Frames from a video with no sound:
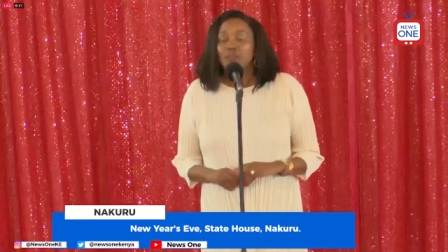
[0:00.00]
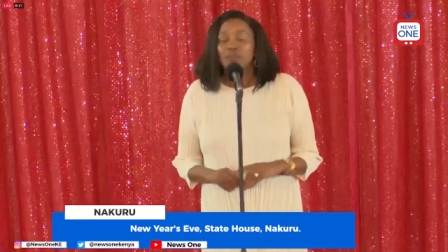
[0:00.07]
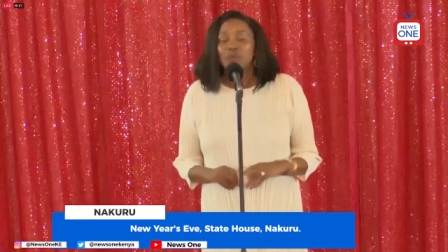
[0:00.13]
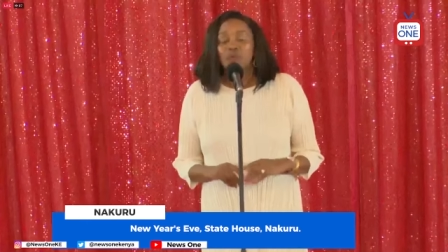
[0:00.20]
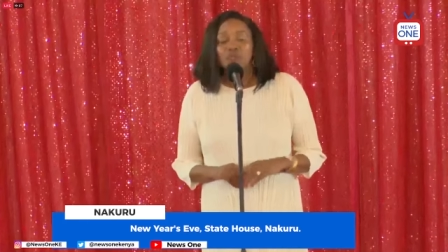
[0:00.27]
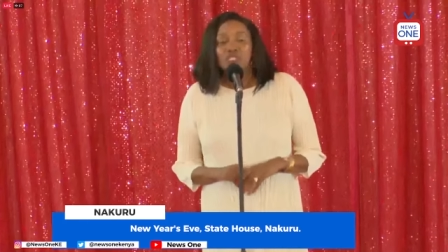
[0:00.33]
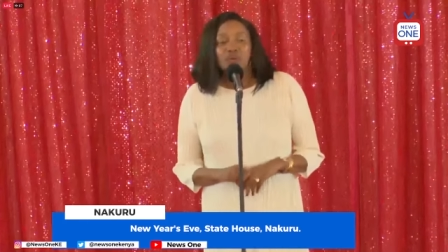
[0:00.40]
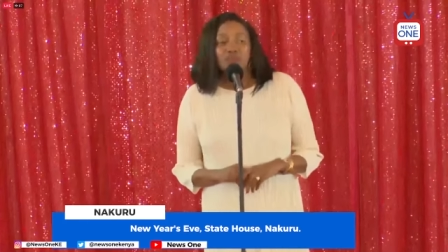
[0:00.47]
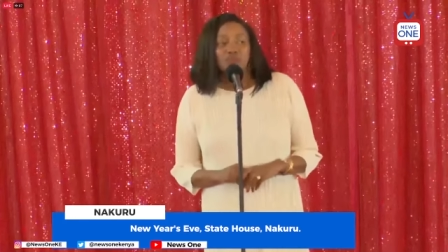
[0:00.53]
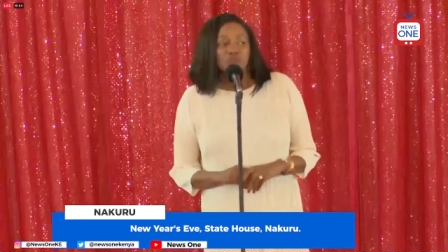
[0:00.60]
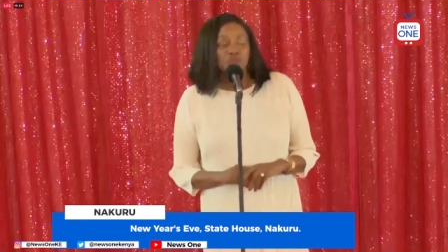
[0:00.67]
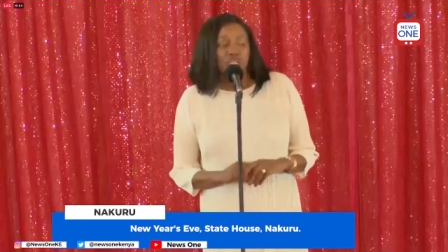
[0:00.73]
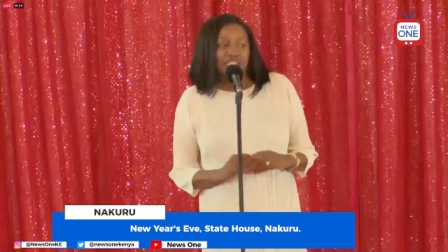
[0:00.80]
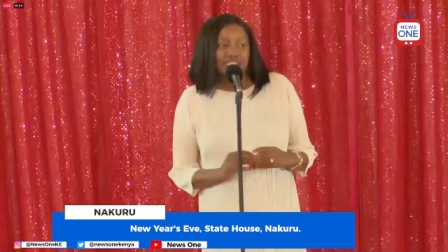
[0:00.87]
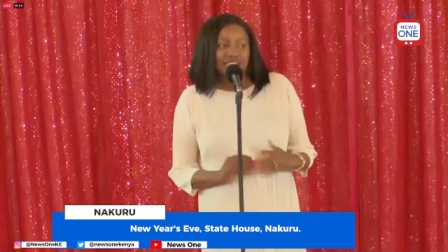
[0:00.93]
because I'm
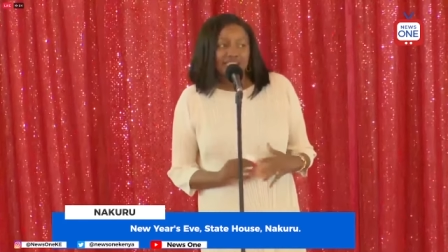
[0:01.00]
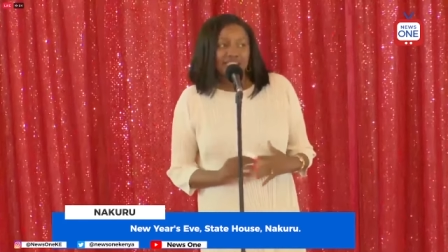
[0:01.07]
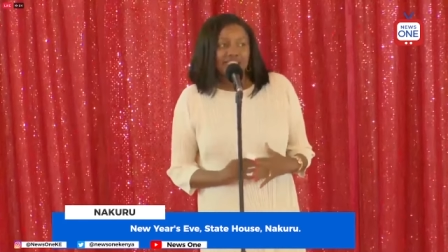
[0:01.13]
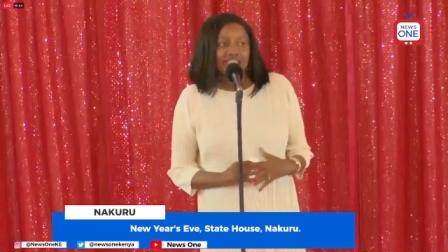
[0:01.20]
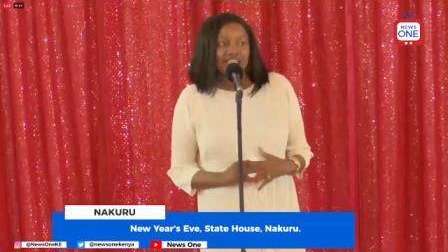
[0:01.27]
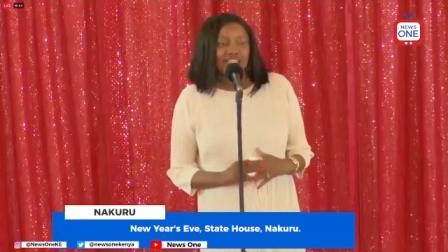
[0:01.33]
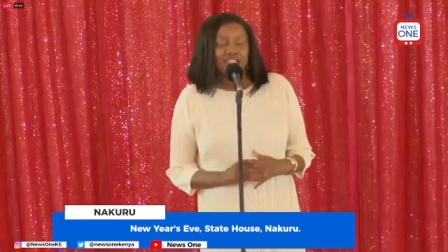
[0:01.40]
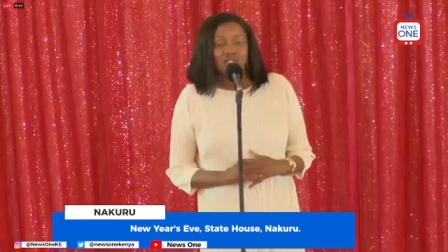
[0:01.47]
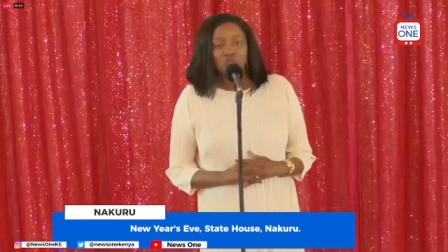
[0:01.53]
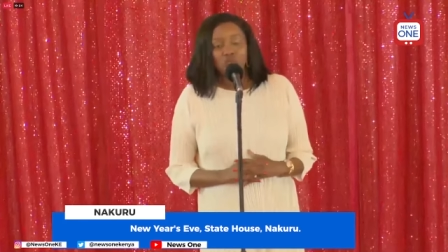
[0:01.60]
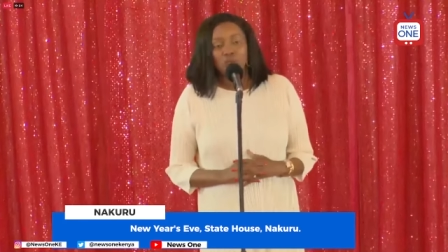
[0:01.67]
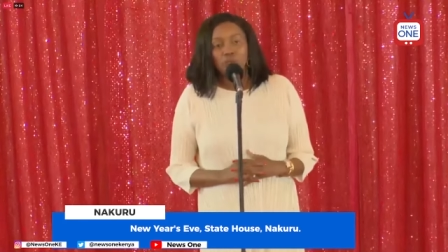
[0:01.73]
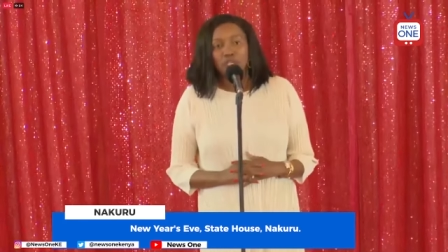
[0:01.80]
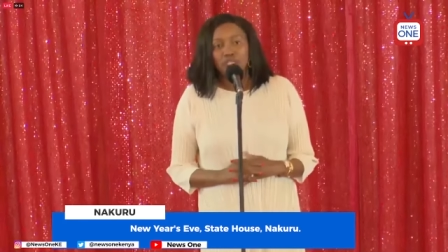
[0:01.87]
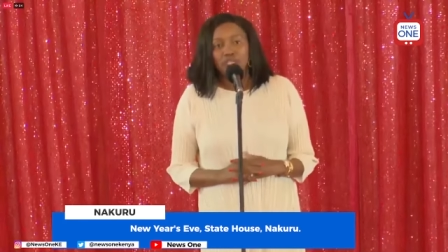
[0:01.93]
so excited
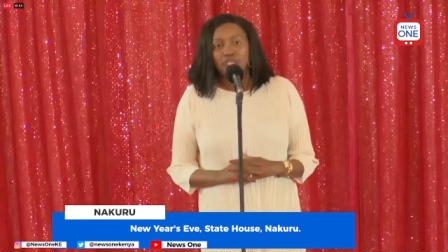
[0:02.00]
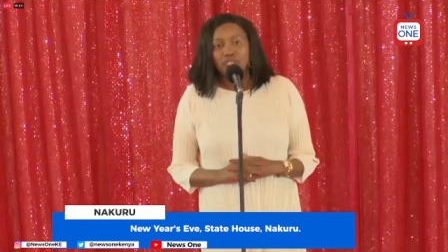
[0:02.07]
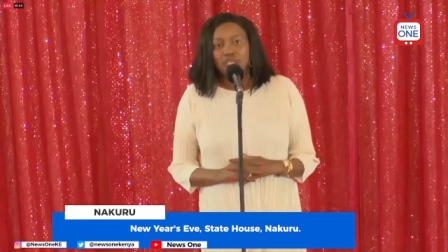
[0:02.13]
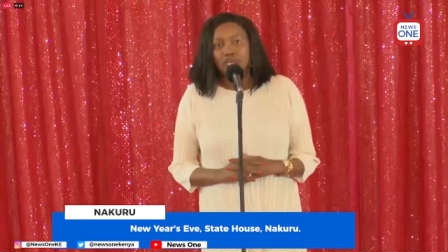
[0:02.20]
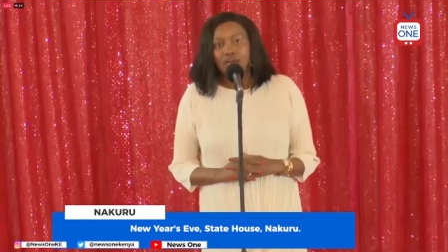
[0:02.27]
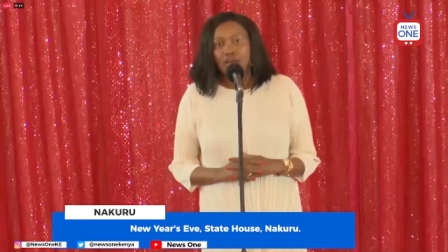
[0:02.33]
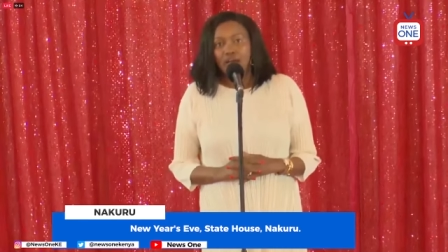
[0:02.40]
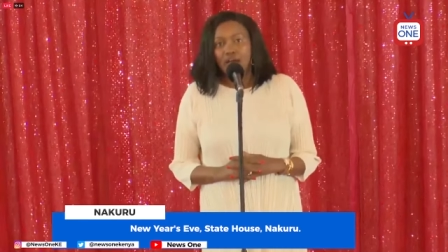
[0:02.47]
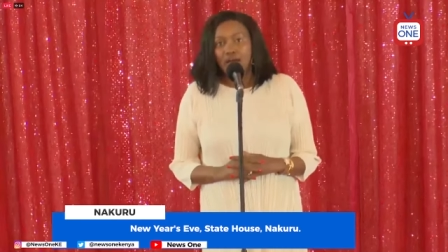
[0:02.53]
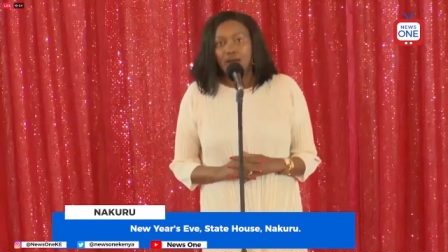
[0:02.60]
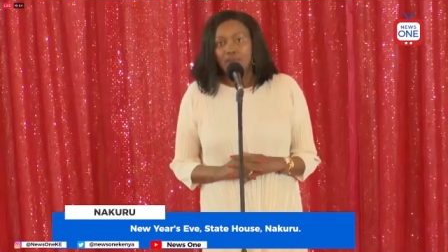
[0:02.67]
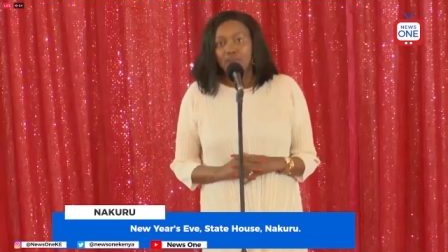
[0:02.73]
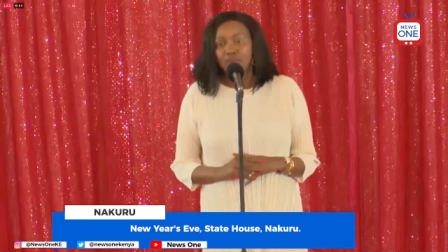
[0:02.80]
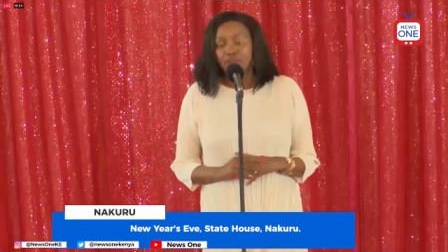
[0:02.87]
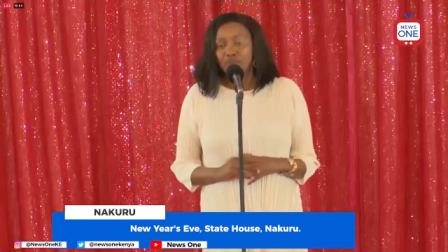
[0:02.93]
to be
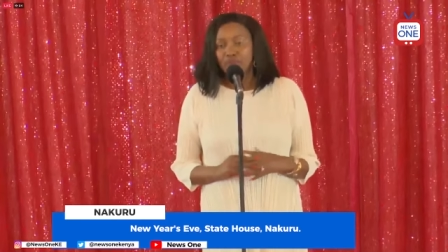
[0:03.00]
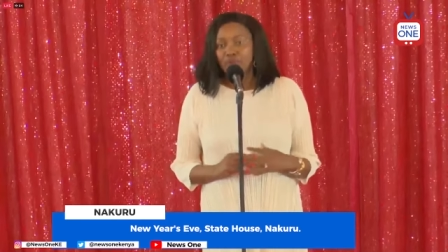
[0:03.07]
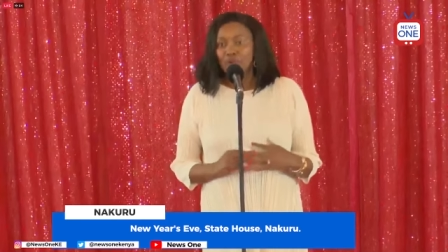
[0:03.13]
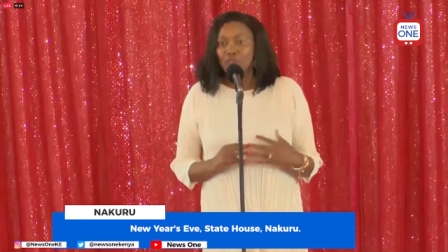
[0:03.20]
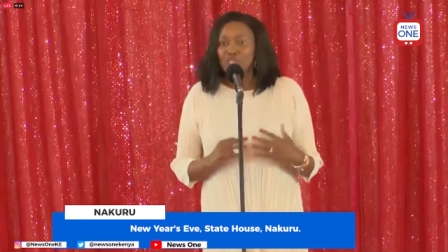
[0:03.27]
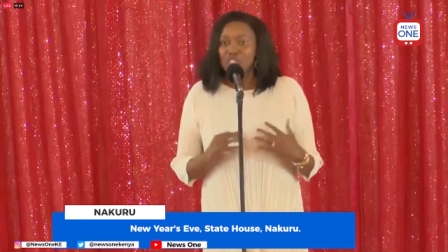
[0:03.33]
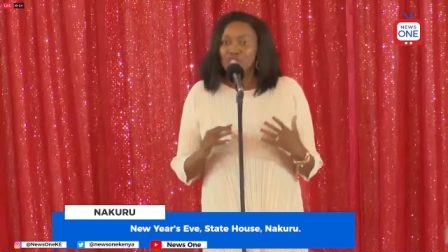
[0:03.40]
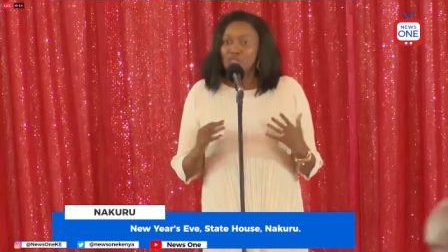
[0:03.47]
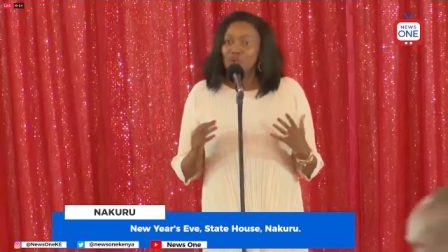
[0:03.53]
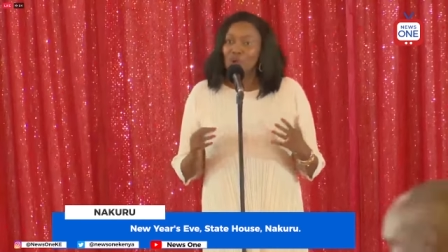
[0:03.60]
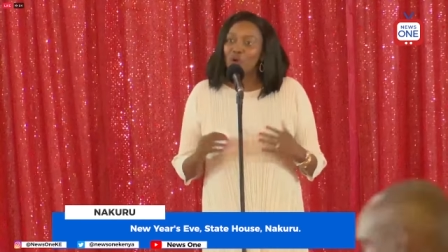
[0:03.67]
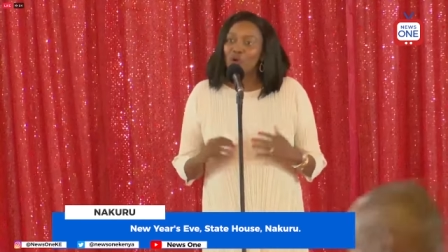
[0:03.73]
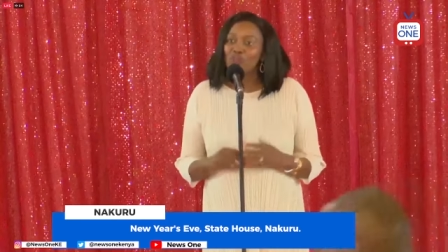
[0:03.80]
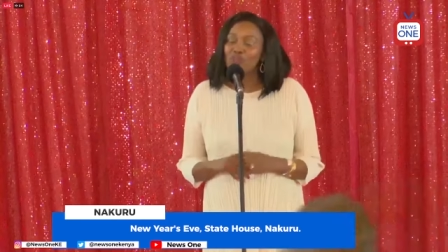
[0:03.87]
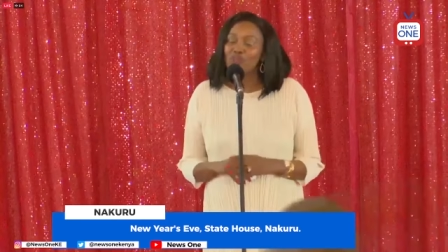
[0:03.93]
um, hosting
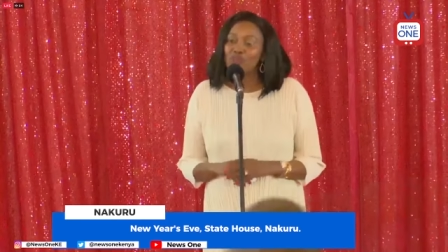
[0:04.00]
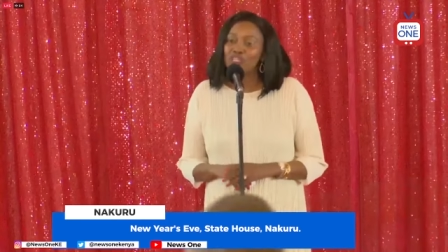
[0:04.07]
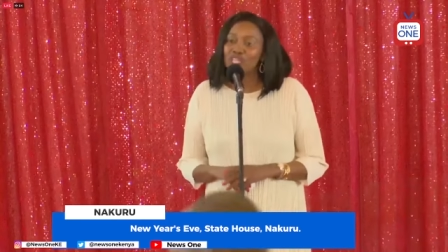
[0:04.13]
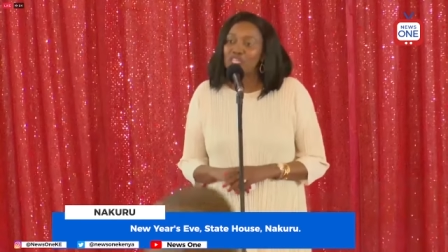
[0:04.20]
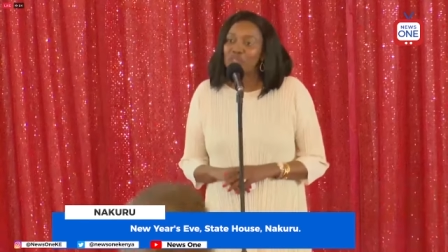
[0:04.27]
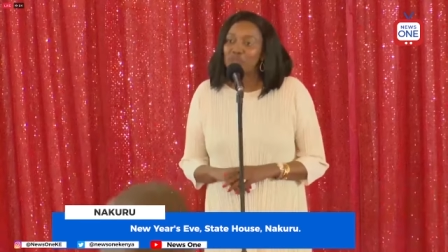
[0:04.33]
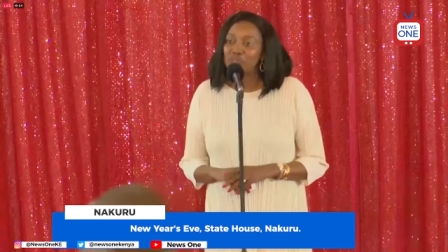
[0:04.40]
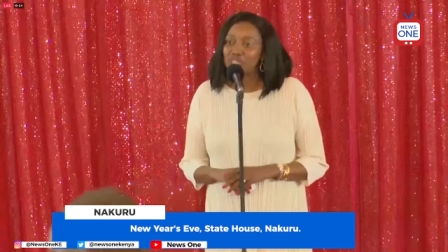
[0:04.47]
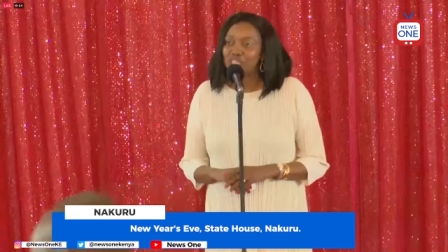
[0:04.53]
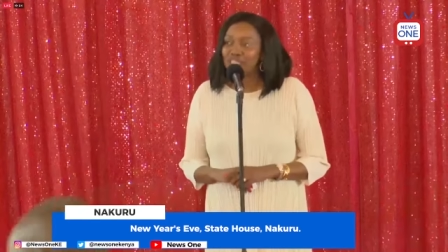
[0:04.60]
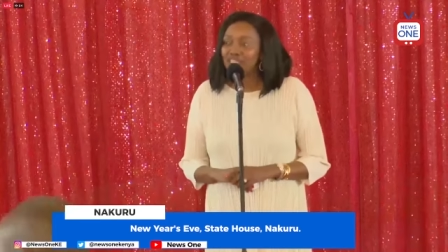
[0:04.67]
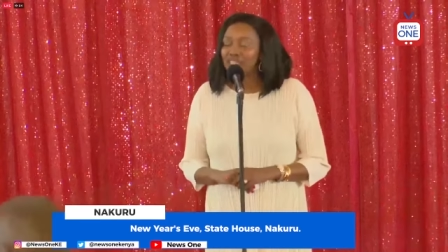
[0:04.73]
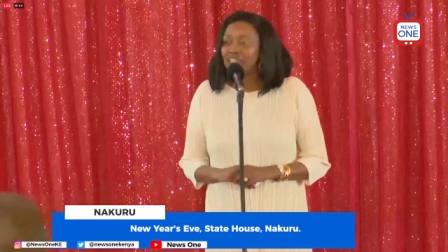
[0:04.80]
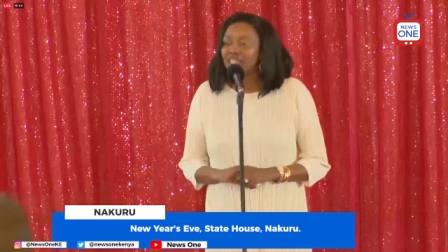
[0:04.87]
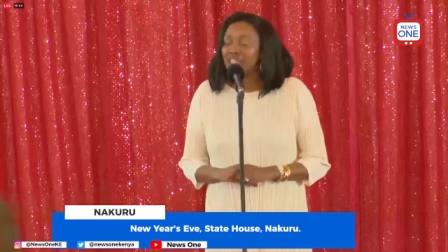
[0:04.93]
all of you here today.